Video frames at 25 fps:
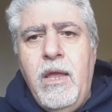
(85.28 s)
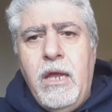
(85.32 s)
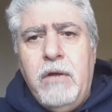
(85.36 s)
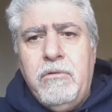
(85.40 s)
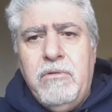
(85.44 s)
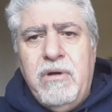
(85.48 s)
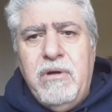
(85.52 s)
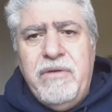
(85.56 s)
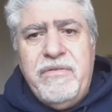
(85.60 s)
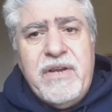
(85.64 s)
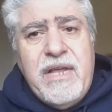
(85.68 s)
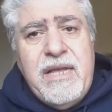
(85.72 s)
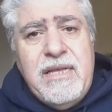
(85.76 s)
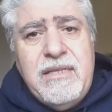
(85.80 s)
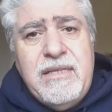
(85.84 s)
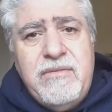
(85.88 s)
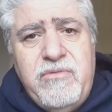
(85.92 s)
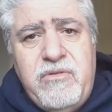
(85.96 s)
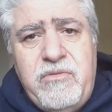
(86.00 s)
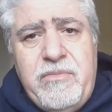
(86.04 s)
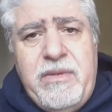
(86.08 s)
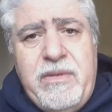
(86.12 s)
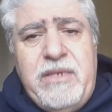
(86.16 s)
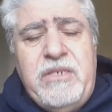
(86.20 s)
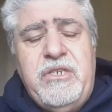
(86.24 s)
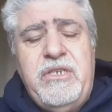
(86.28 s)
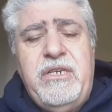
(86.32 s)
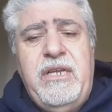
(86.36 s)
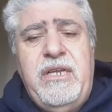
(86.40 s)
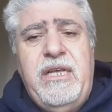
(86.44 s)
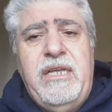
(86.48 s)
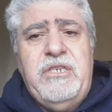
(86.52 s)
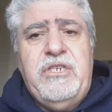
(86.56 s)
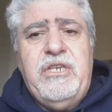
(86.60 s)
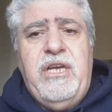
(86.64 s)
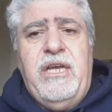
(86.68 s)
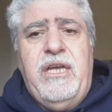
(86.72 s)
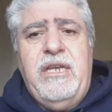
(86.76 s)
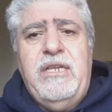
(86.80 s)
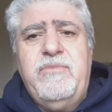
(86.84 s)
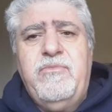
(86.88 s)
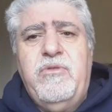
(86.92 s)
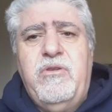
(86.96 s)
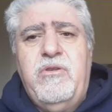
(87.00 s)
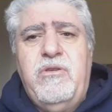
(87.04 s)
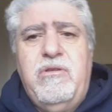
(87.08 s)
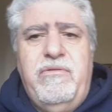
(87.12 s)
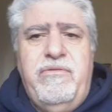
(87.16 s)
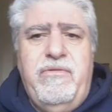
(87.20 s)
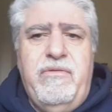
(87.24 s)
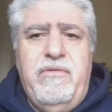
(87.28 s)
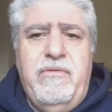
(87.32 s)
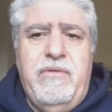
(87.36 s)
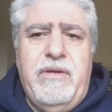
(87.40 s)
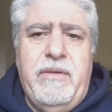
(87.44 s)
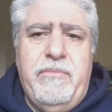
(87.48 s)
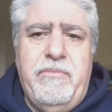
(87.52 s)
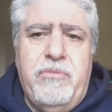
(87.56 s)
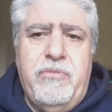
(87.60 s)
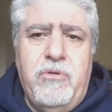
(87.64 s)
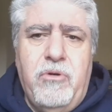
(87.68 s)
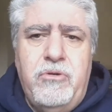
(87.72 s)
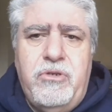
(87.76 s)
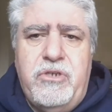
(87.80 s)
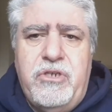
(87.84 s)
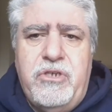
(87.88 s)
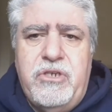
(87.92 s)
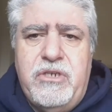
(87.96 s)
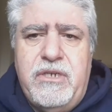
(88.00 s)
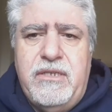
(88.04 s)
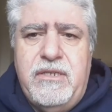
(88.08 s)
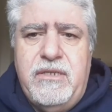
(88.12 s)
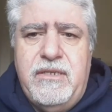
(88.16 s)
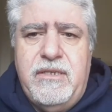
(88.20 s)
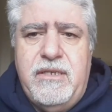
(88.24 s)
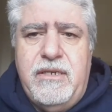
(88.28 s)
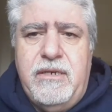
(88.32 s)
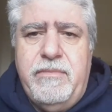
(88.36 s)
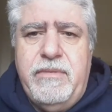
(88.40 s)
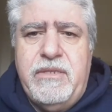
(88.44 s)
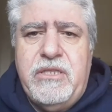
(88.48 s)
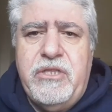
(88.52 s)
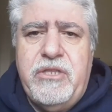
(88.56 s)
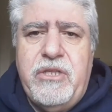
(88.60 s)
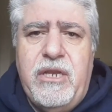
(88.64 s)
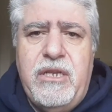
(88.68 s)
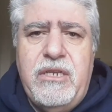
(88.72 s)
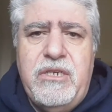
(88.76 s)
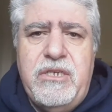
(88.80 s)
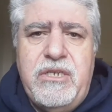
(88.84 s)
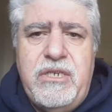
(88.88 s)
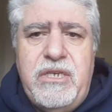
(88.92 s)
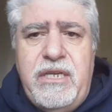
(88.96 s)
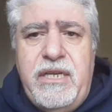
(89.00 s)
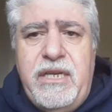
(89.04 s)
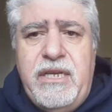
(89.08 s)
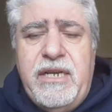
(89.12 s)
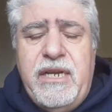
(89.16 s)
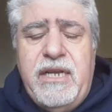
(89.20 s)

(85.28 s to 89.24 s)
However, as we mentioned, Agile is more of an approach rather than a methodology.